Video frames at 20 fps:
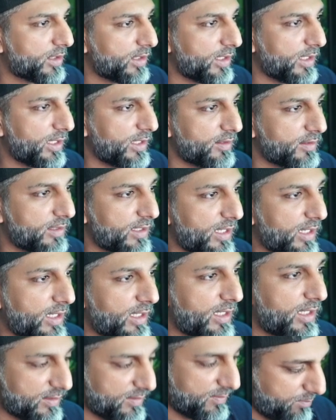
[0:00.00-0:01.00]
And
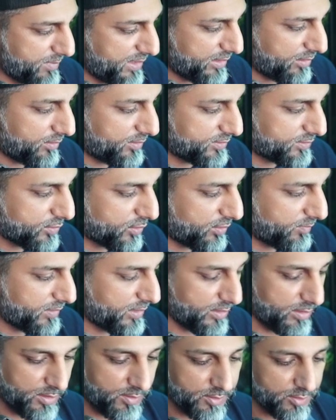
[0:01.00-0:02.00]
then the middle is going to be
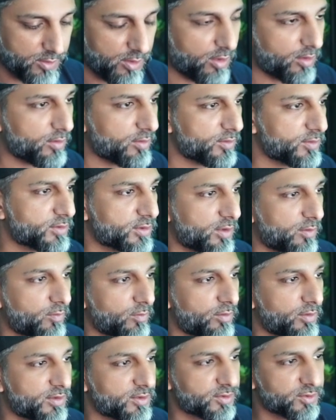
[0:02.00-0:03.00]
another color. So
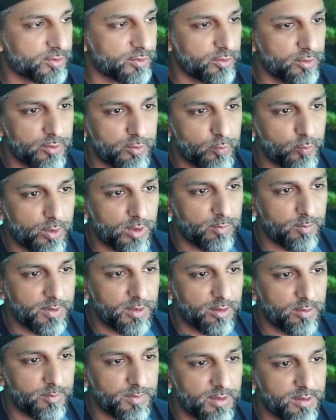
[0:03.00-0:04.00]
extrude one
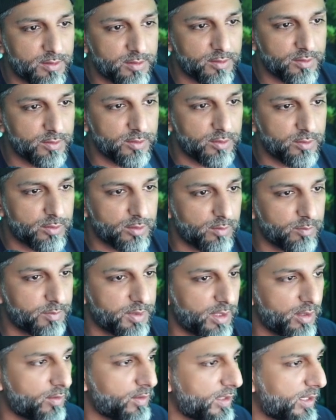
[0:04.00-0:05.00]
millimeter new
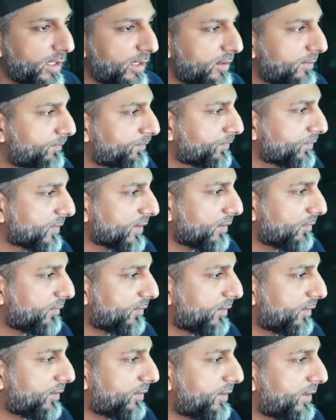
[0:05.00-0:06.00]
component. We're
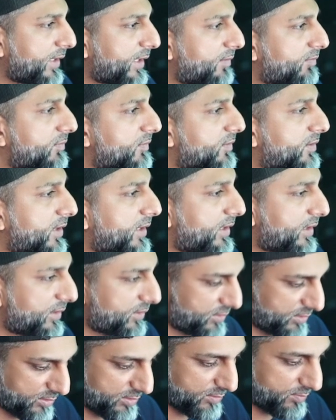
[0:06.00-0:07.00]
going to name
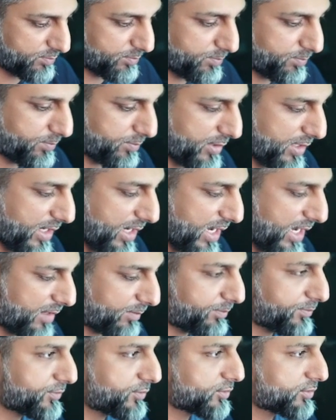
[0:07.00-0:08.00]
this pop
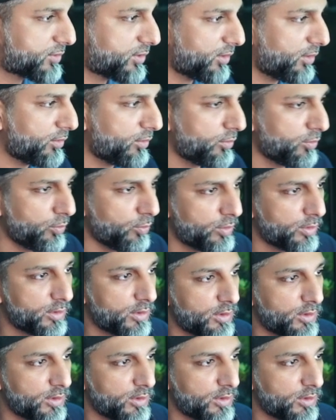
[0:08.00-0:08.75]
two.